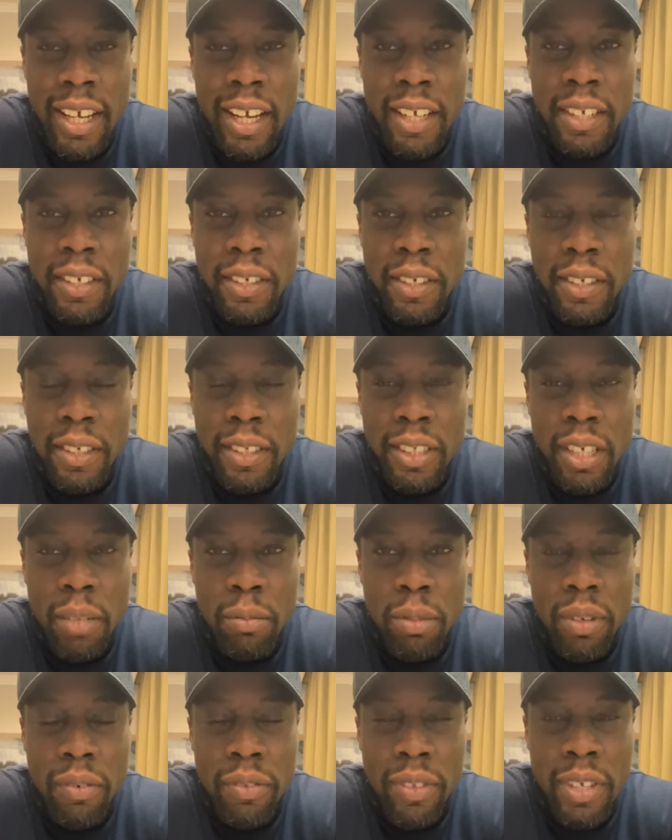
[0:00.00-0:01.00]
And a good
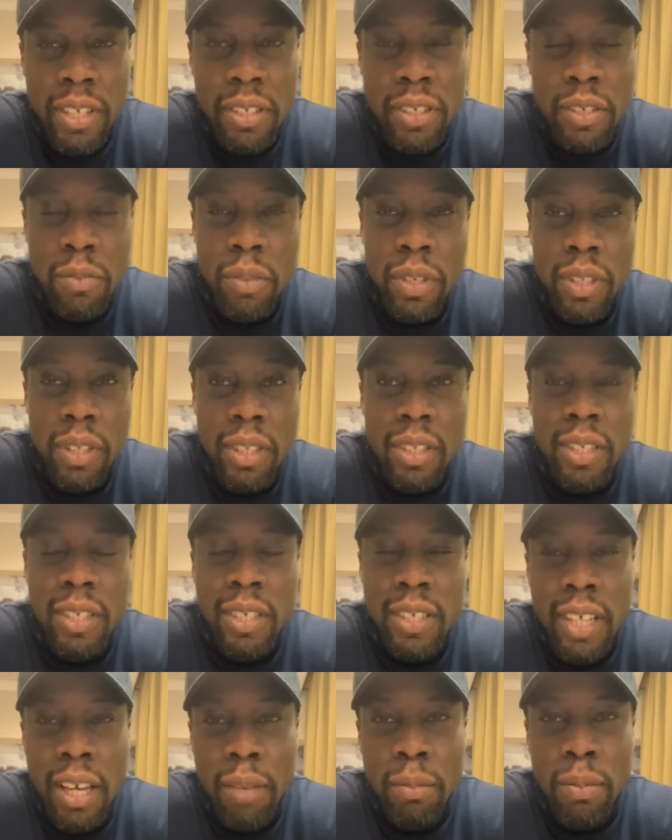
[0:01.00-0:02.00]
example of this is when the
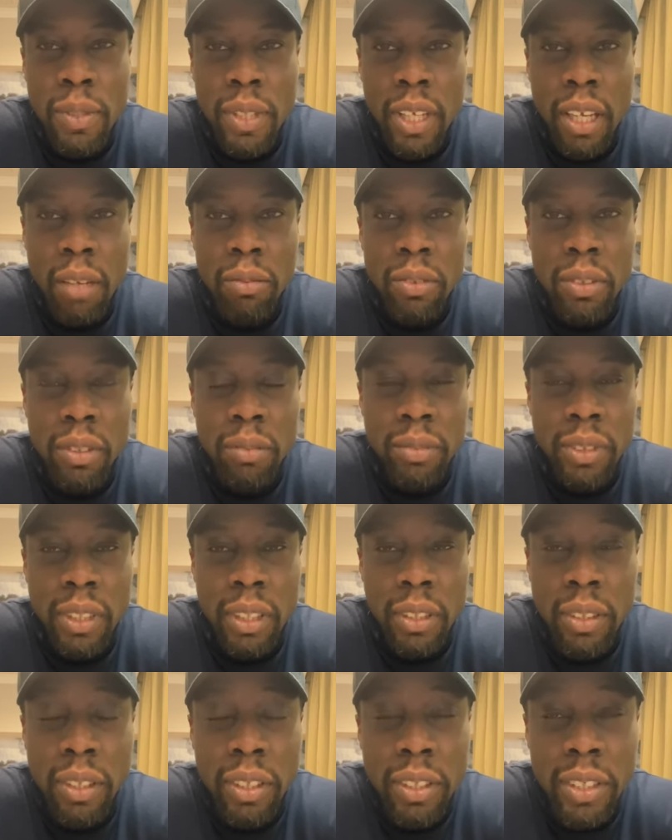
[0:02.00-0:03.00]
disciples came to him and
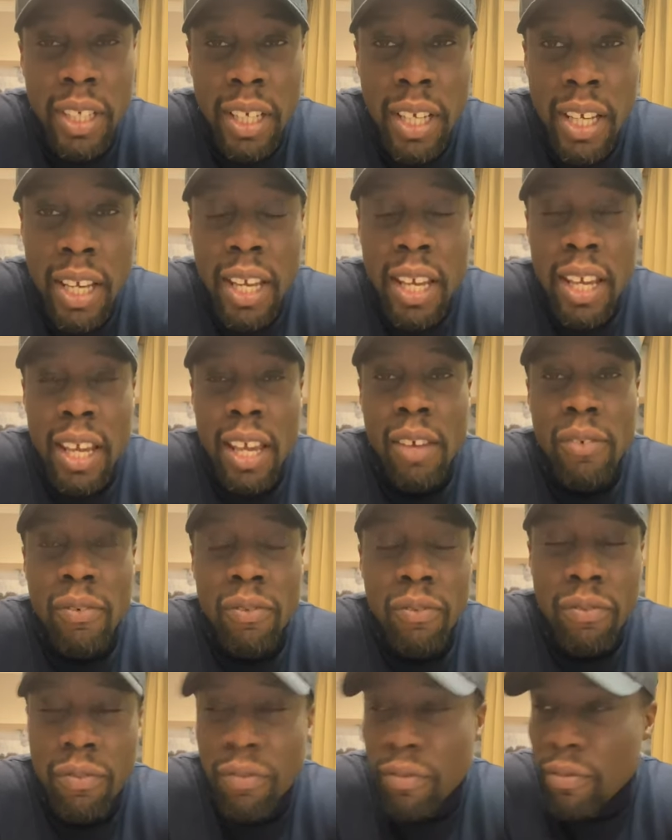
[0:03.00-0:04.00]
said, Lord,
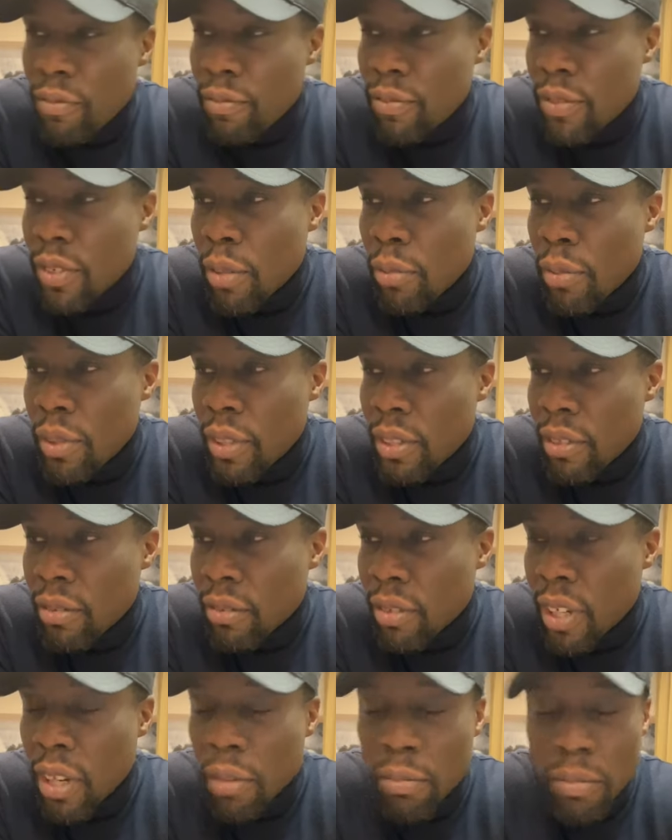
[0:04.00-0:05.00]
if
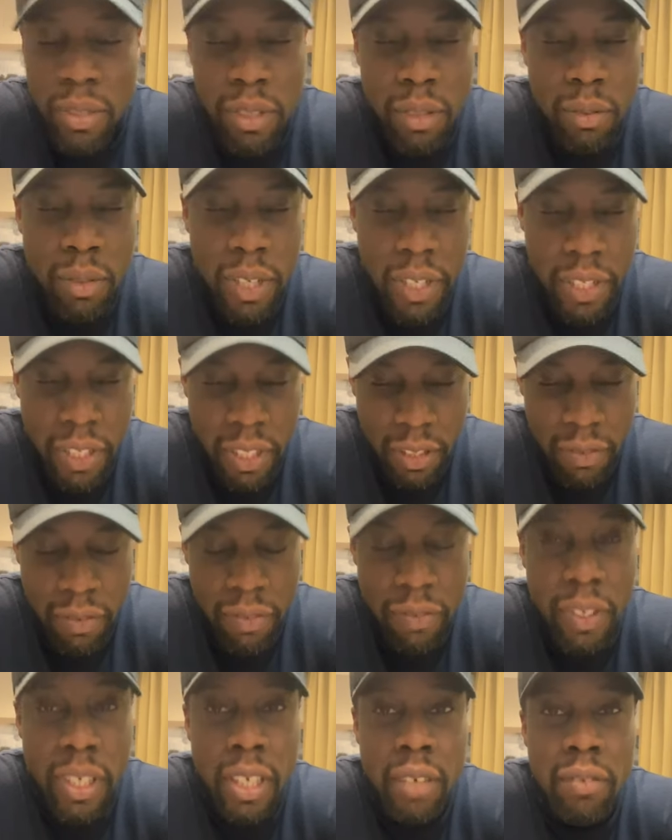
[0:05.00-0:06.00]
someone comes to ask us for
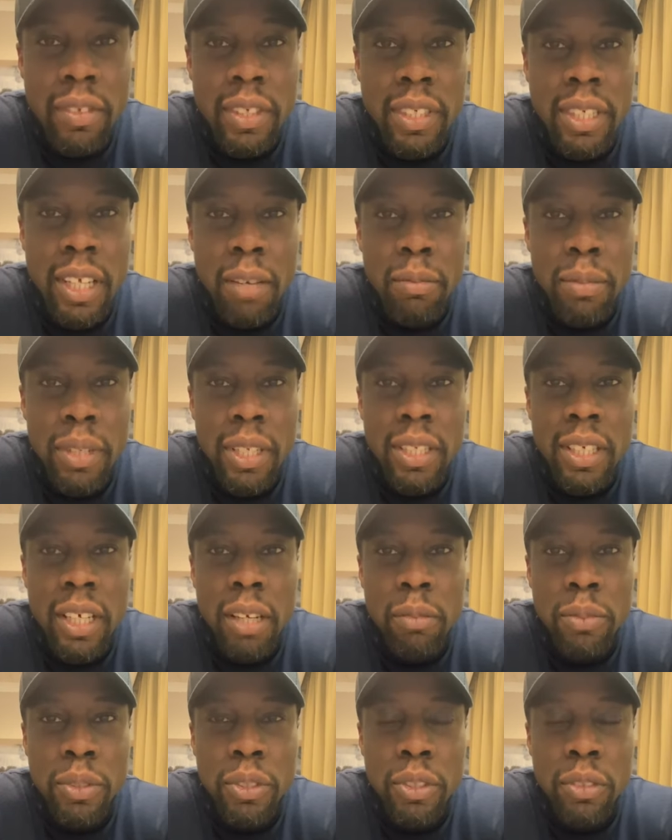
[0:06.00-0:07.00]
forgiveness, how many
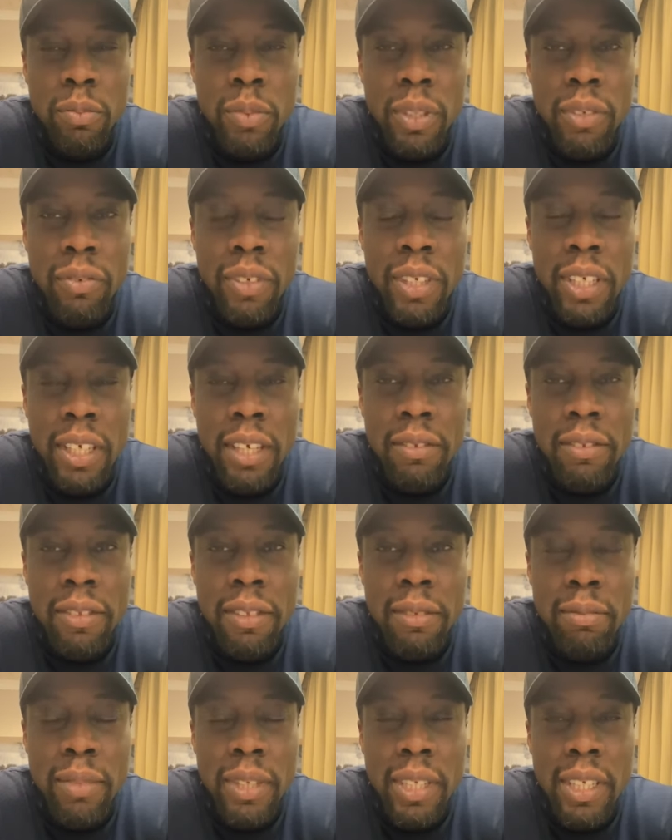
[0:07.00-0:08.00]
times should we forgive
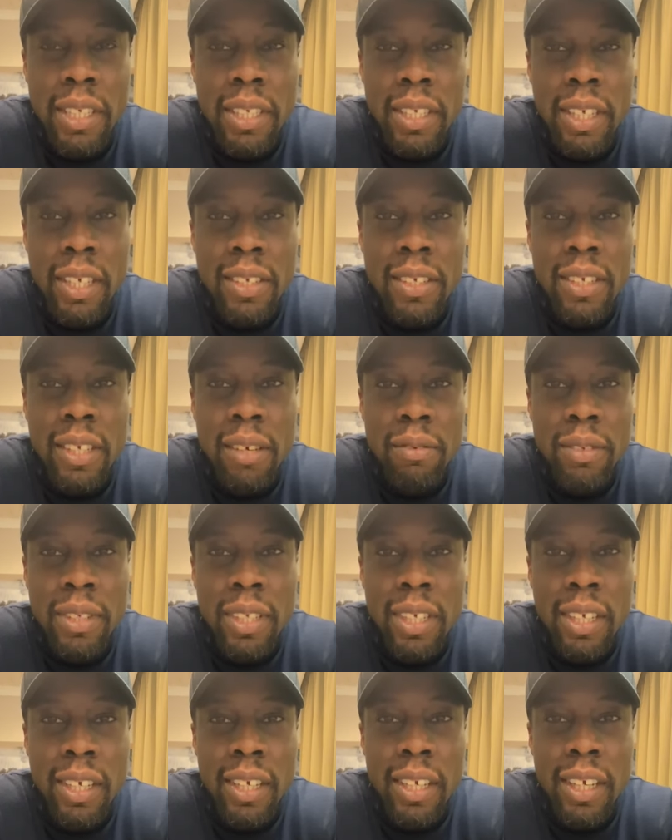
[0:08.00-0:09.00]
them? And he said,
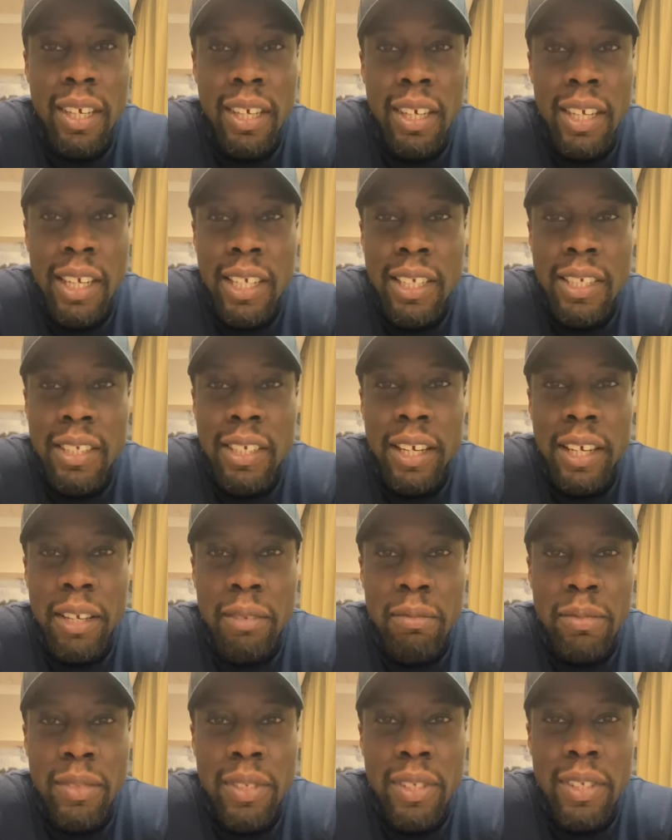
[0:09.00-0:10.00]
70
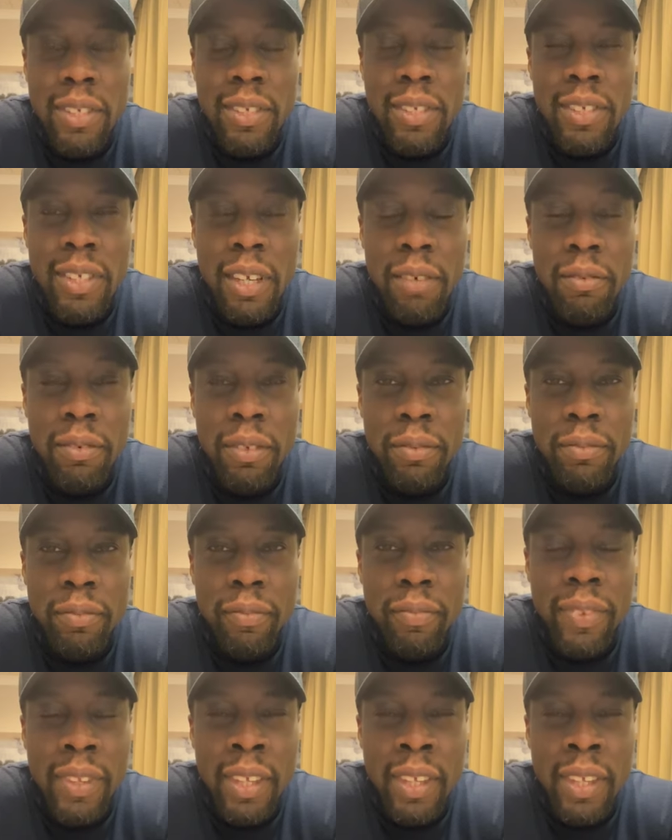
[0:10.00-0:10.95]
times 7.